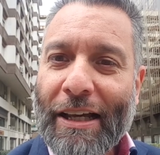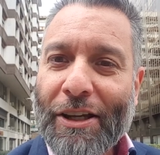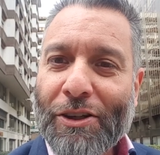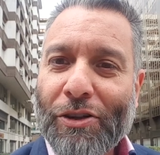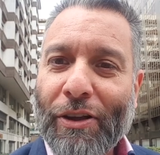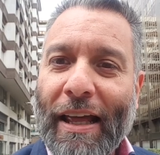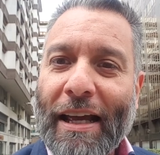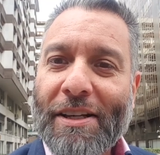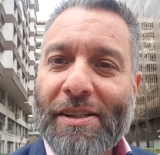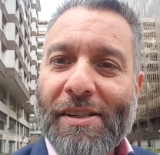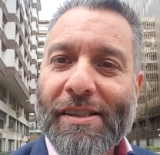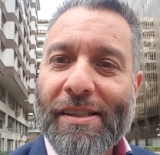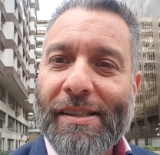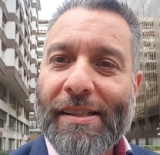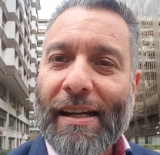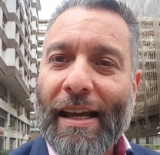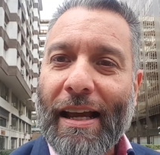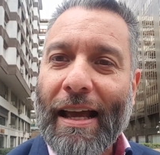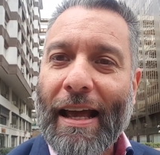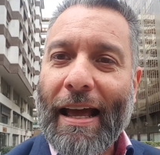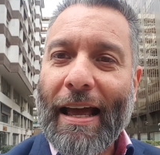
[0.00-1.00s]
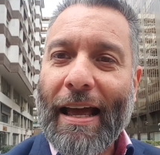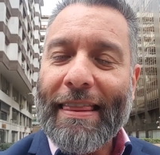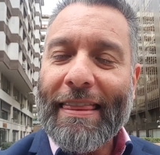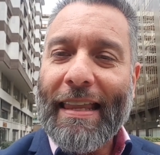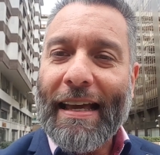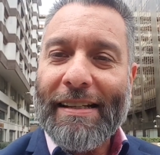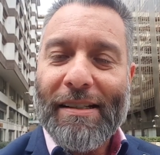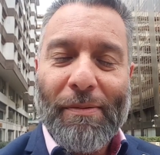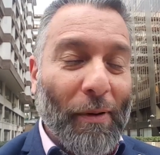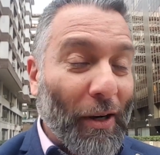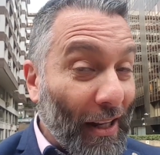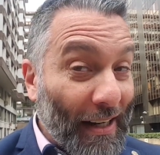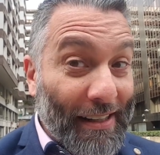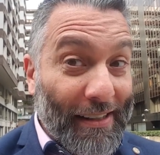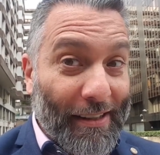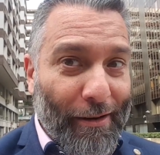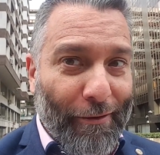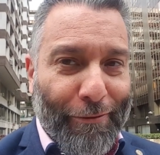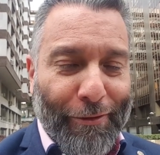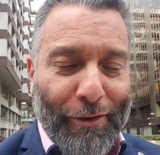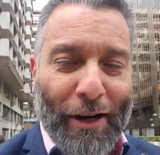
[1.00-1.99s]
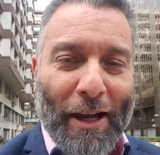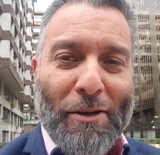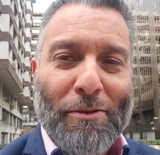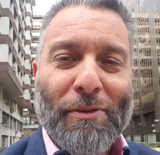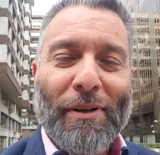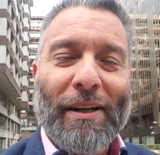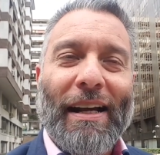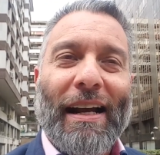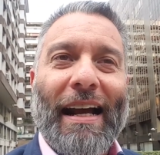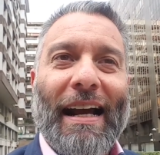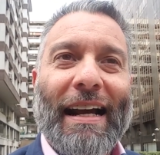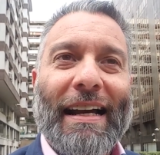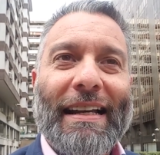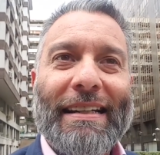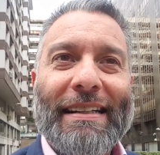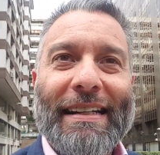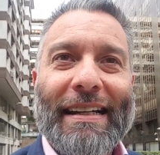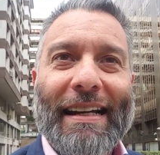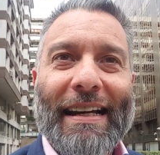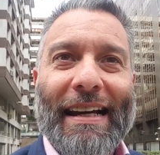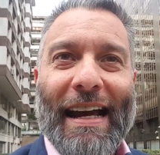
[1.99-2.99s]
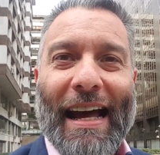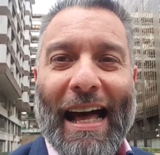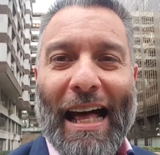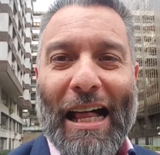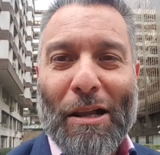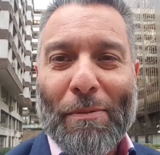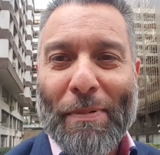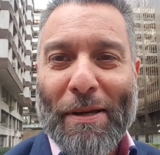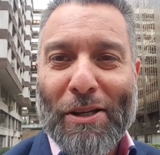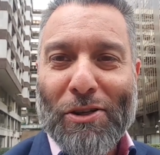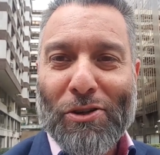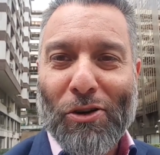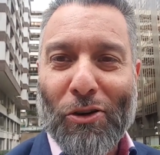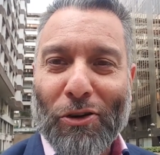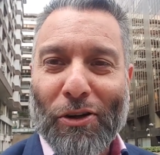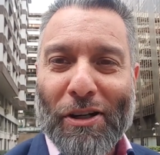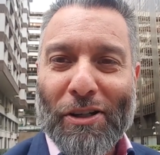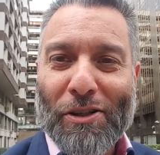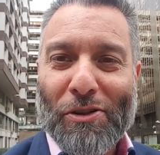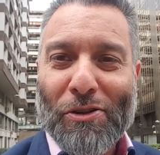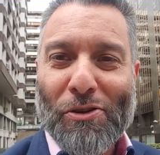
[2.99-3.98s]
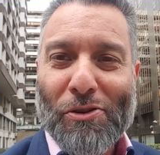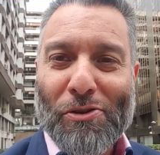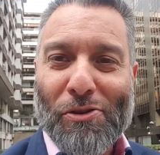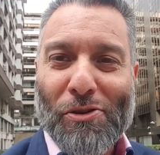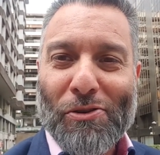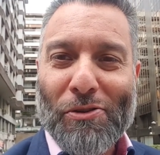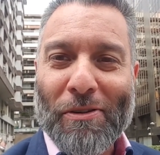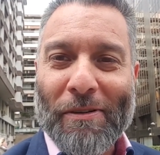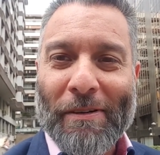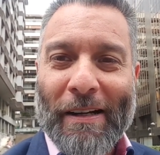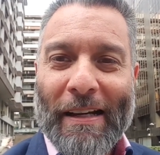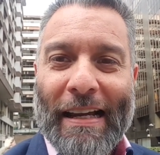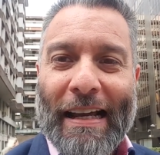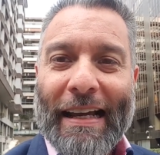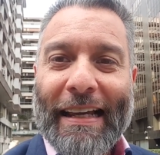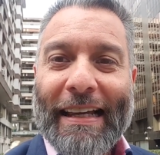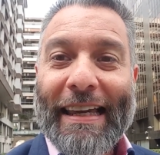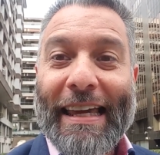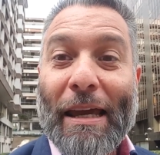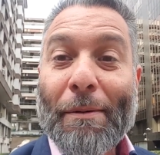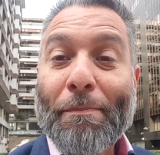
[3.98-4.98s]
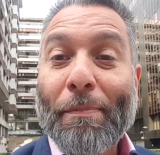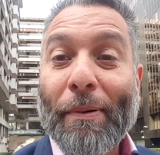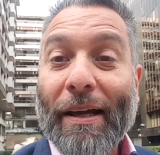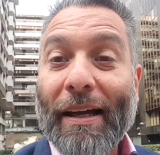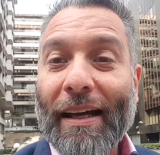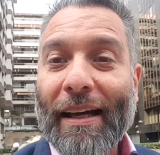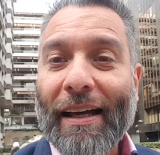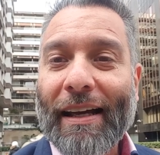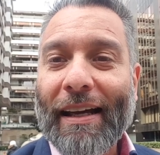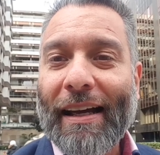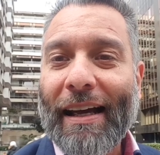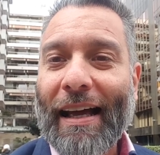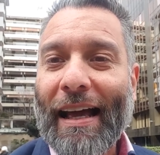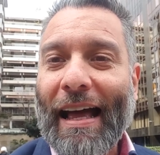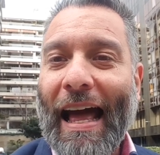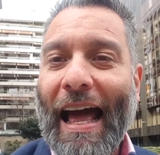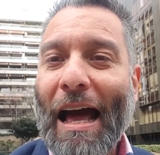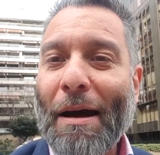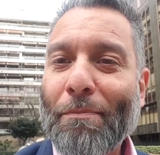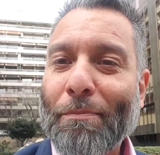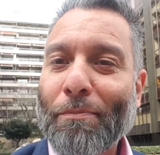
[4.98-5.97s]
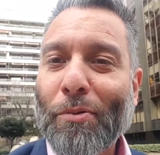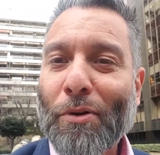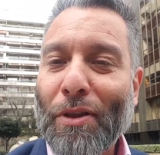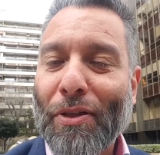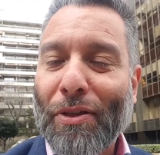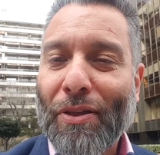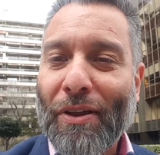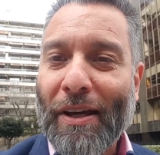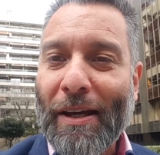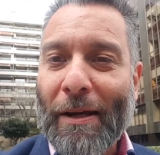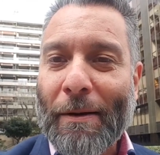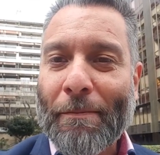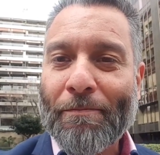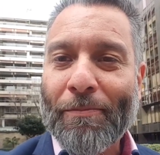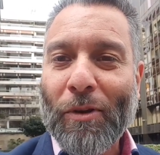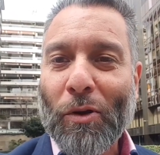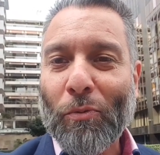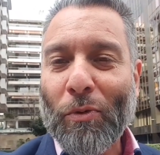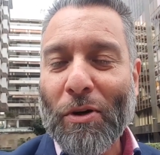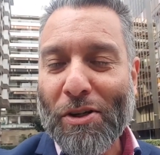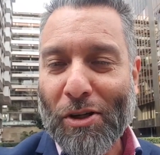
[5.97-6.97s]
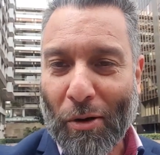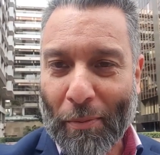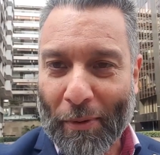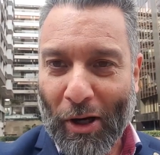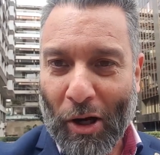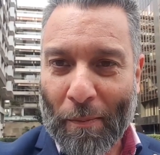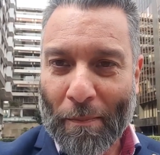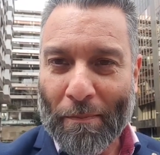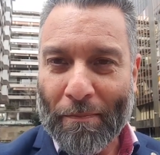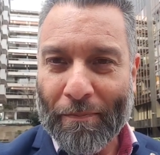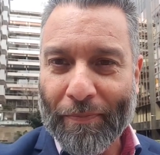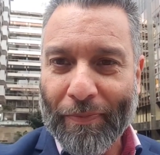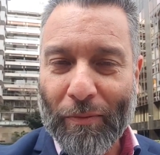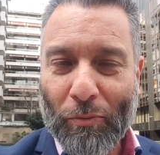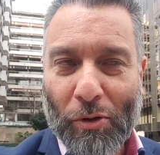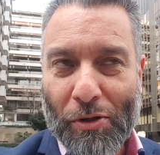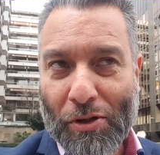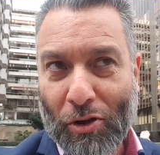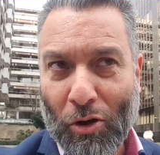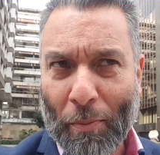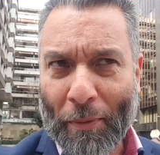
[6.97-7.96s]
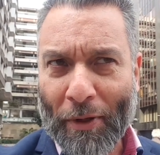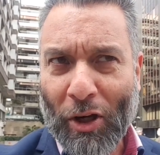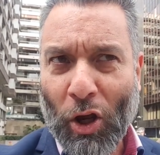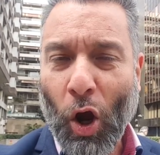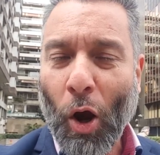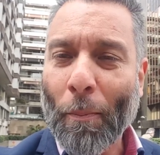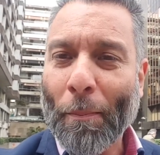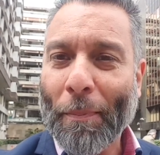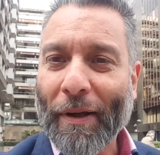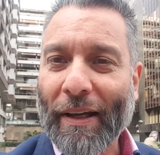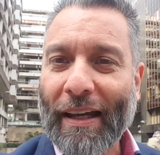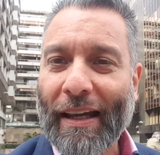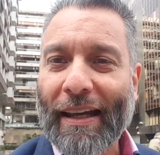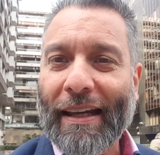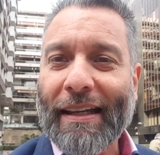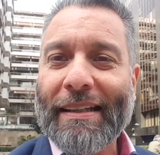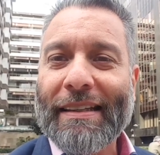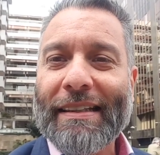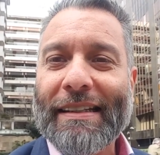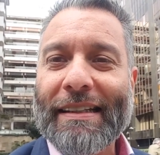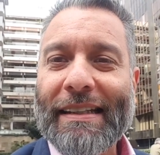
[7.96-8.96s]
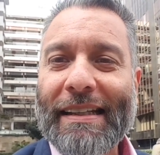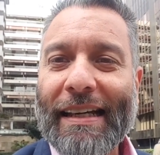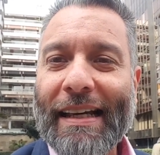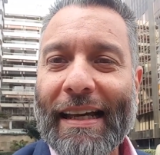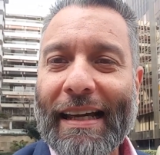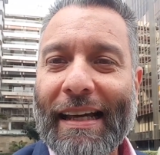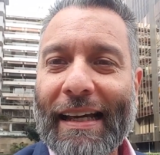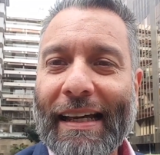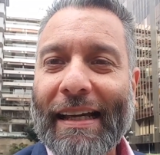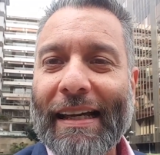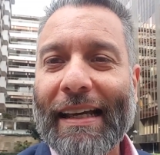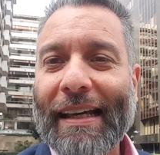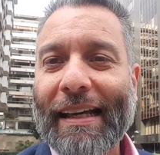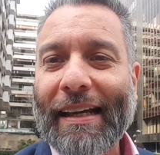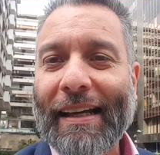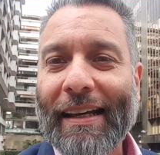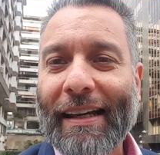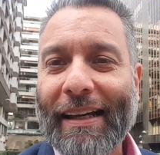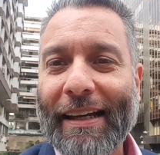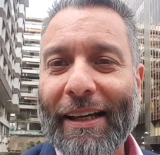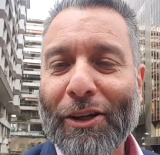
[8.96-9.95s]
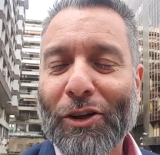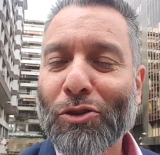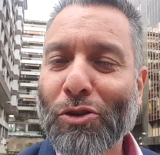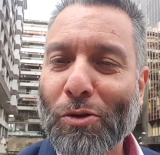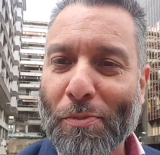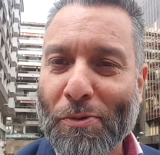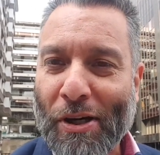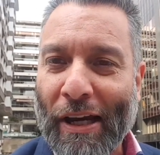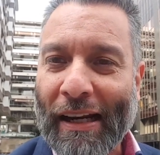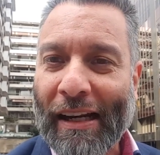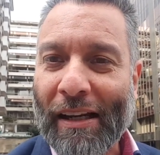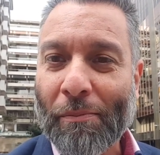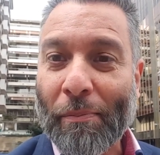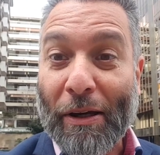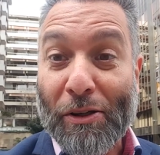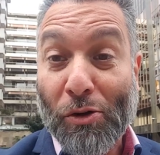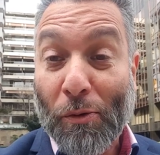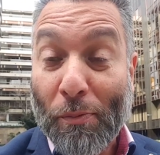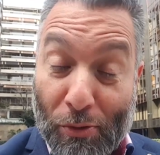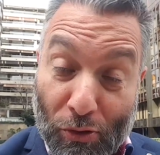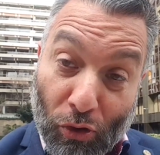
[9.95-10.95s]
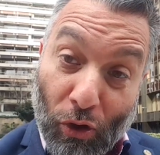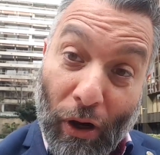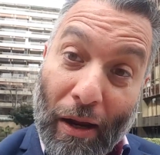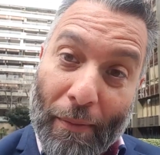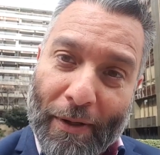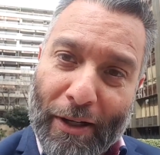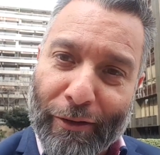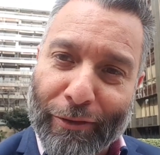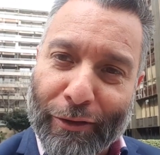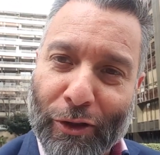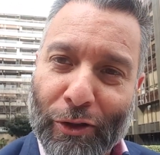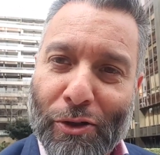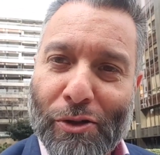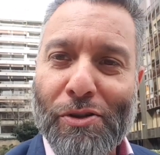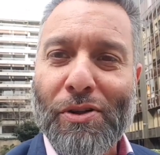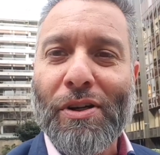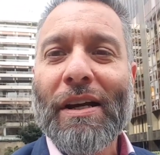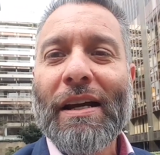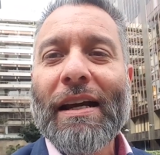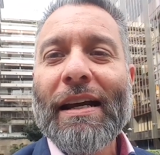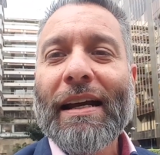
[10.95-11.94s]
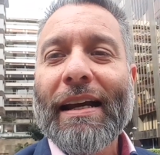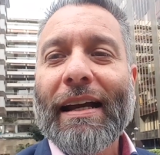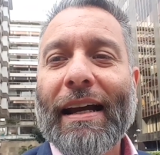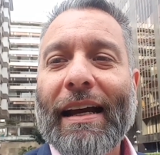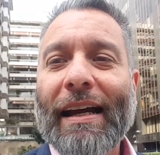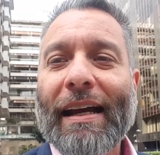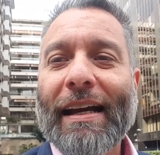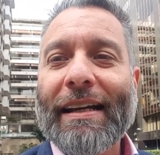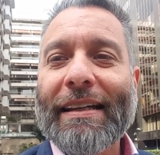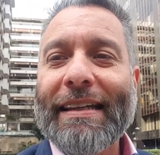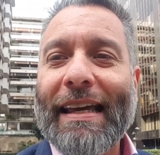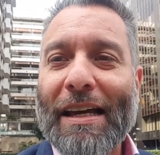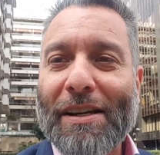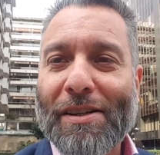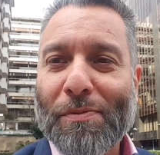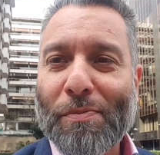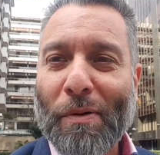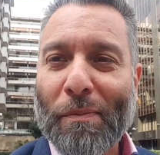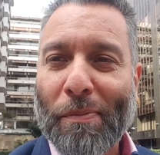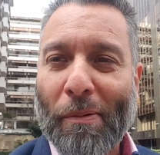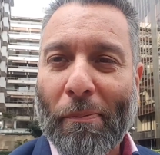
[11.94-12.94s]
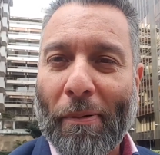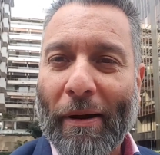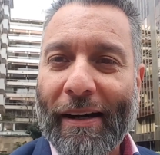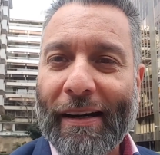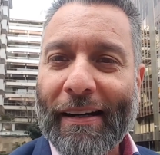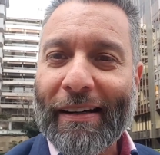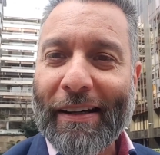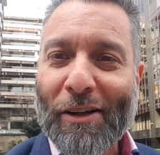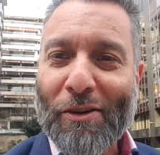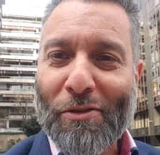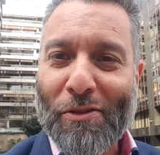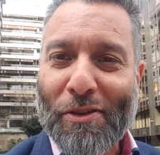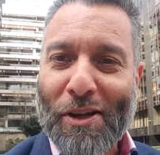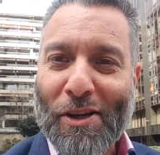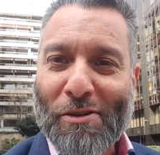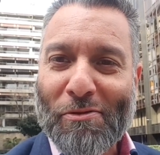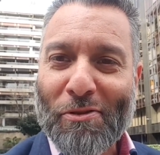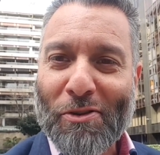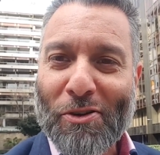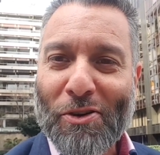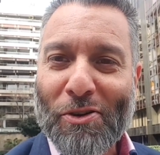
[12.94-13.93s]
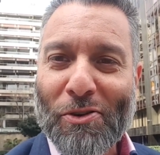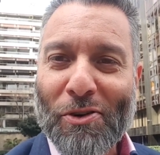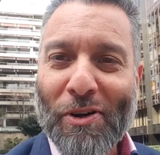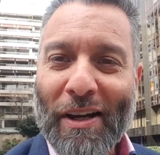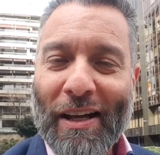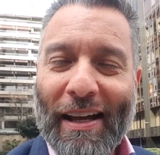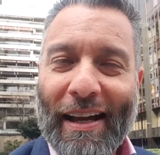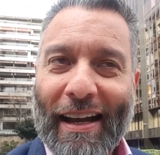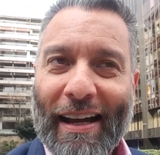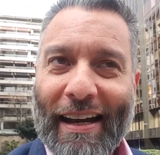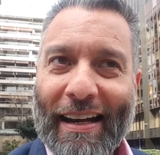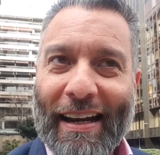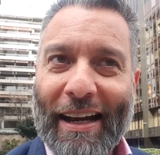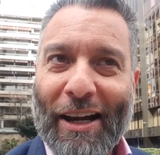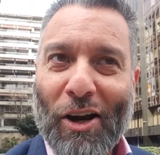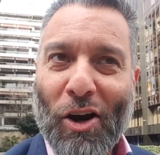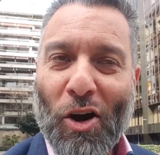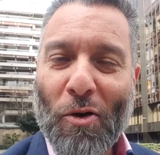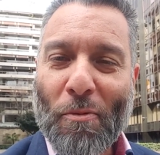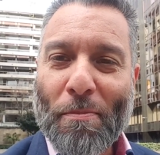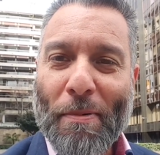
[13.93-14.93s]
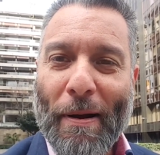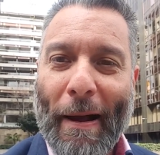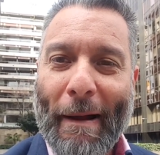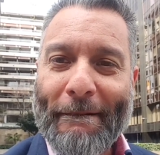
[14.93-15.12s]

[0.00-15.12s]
So that's that's about it for now and uh, I'll be talking to you soon keep uh, up with um, what's coming on what's coming up in the uh, uh, YouTube channel by subscribing of course uh, yes we're preparing new things for you and I hope